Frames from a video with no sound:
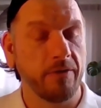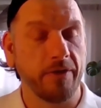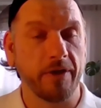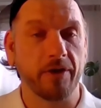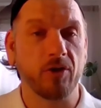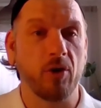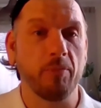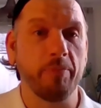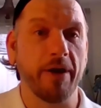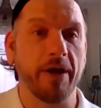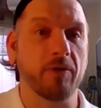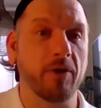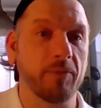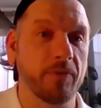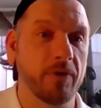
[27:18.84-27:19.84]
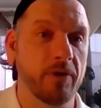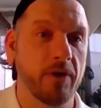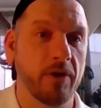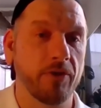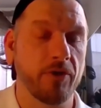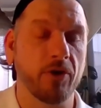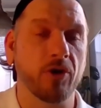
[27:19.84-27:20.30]
they're going bankrupt.
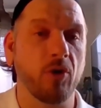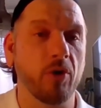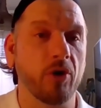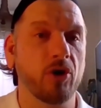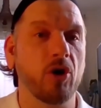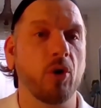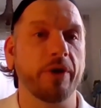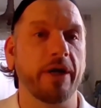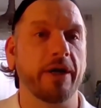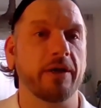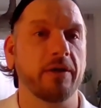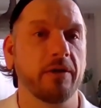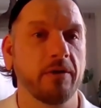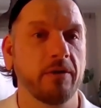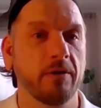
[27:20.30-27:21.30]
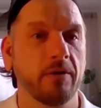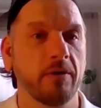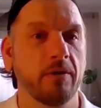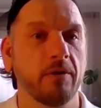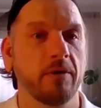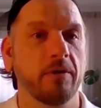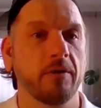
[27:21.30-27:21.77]
They're going Kodak.
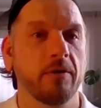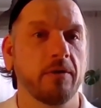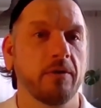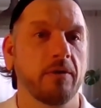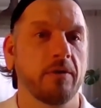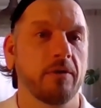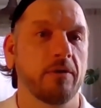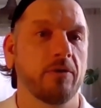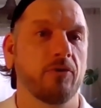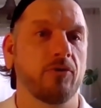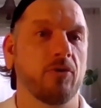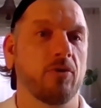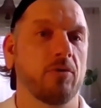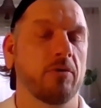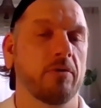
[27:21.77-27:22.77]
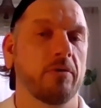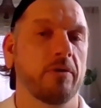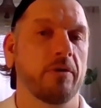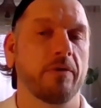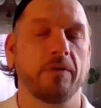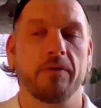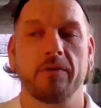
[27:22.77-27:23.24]
So
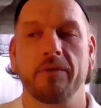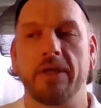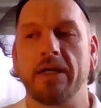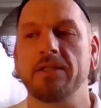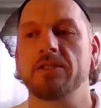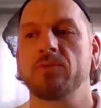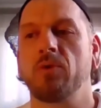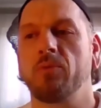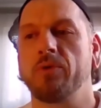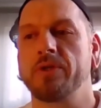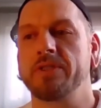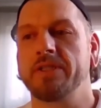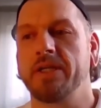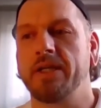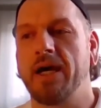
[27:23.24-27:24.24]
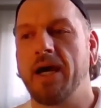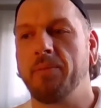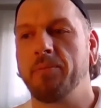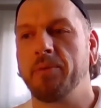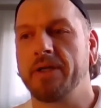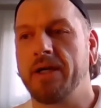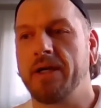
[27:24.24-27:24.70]
that's what we're seeing
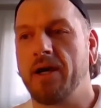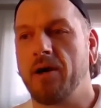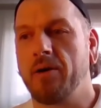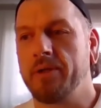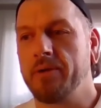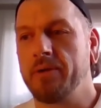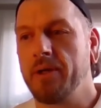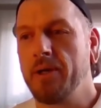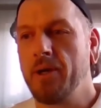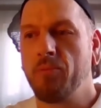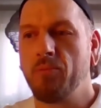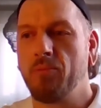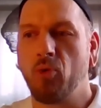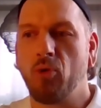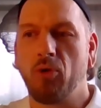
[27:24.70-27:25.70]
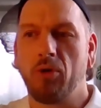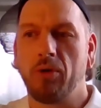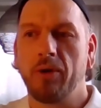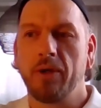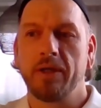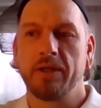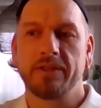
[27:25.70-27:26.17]
happening now. I mean,
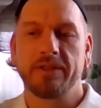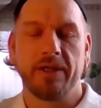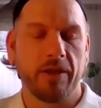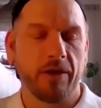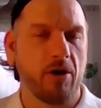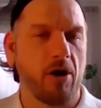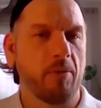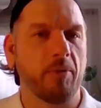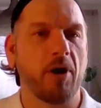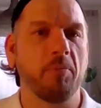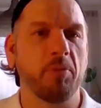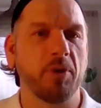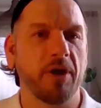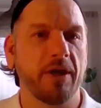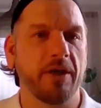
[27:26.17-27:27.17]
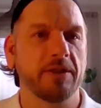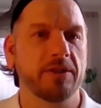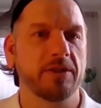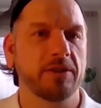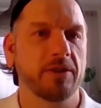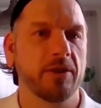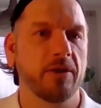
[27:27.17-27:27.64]
more telecom
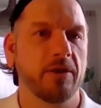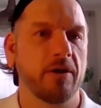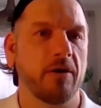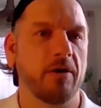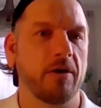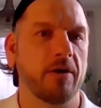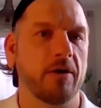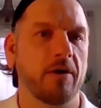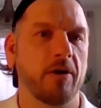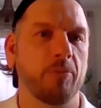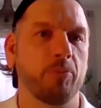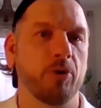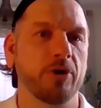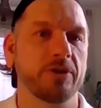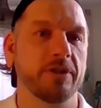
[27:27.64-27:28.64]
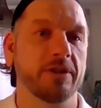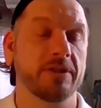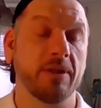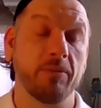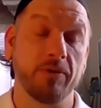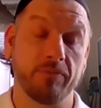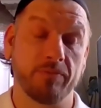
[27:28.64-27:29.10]
companies are pushing.
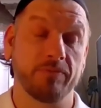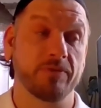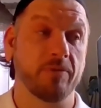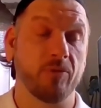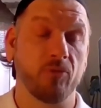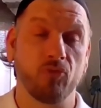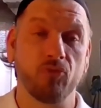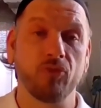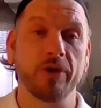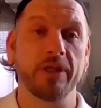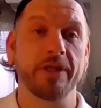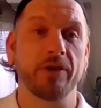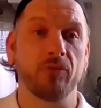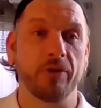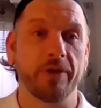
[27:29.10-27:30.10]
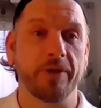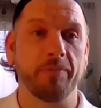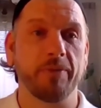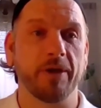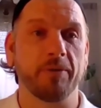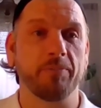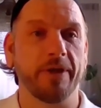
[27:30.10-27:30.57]
Some really,
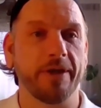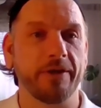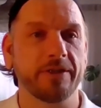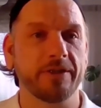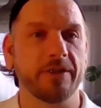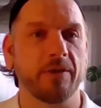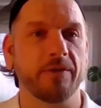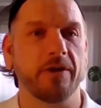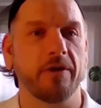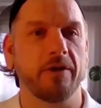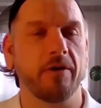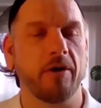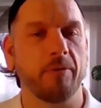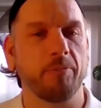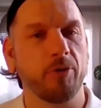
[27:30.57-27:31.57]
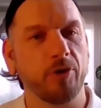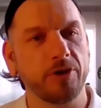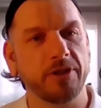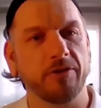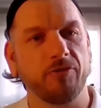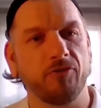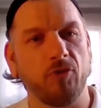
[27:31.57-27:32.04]
really big players out there are
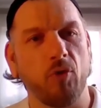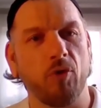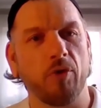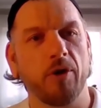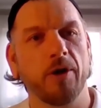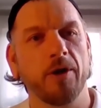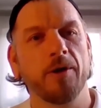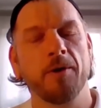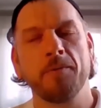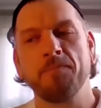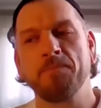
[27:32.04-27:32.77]
pushing for